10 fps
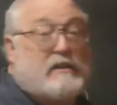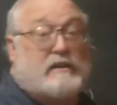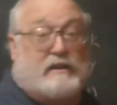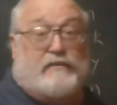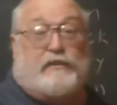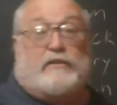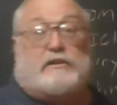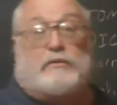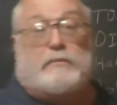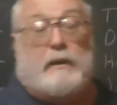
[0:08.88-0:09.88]
I felt
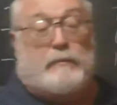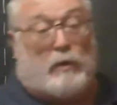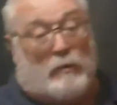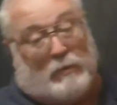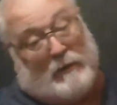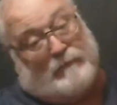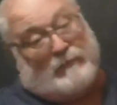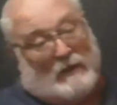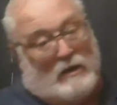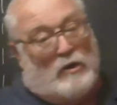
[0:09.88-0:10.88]
it would be appropriate.
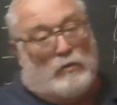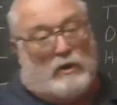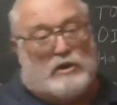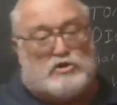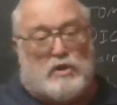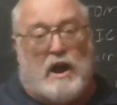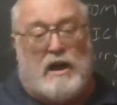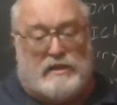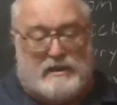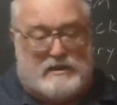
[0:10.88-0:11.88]
We're going to
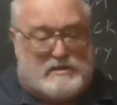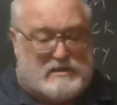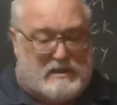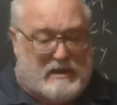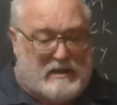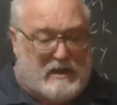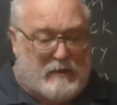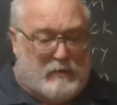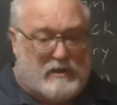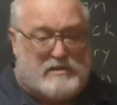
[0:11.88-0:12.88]
try this, and
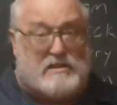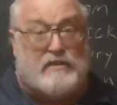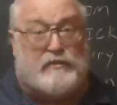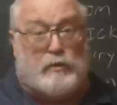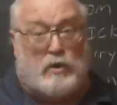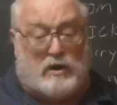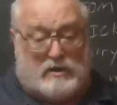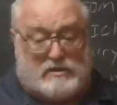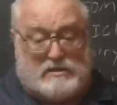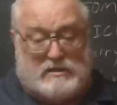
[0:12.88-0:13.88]
we're going to see if it
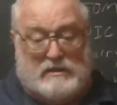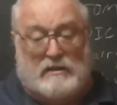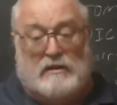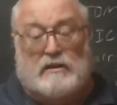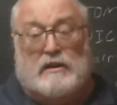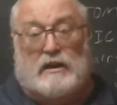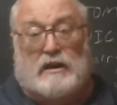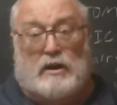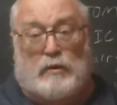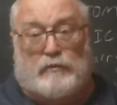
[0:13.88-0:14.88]
works.
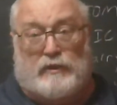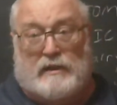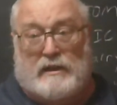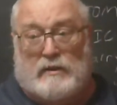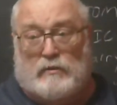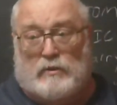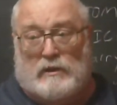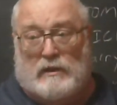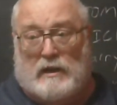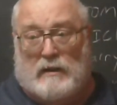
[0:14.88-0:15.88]
Hopefully, it
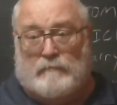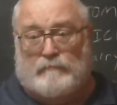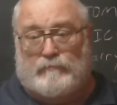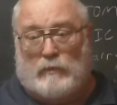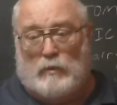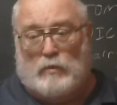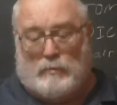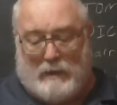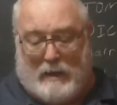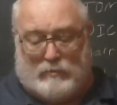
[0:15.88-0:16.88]
will. We'll
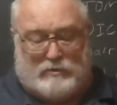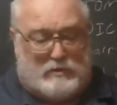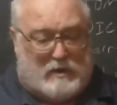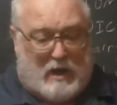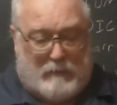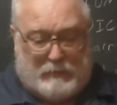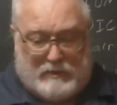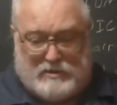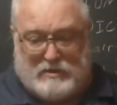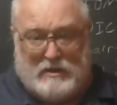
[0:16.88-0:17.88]
be able to
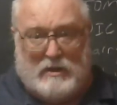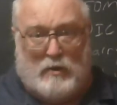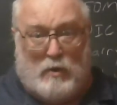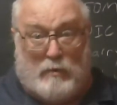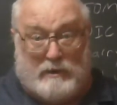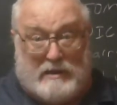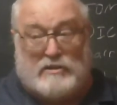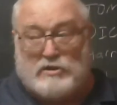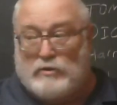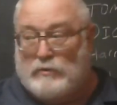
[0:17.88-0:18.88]
accomplish what we need
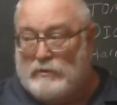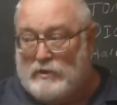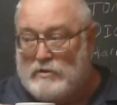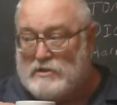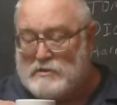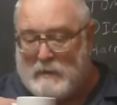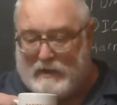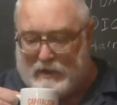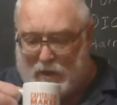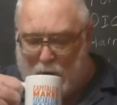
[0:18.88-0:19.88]
to use this method.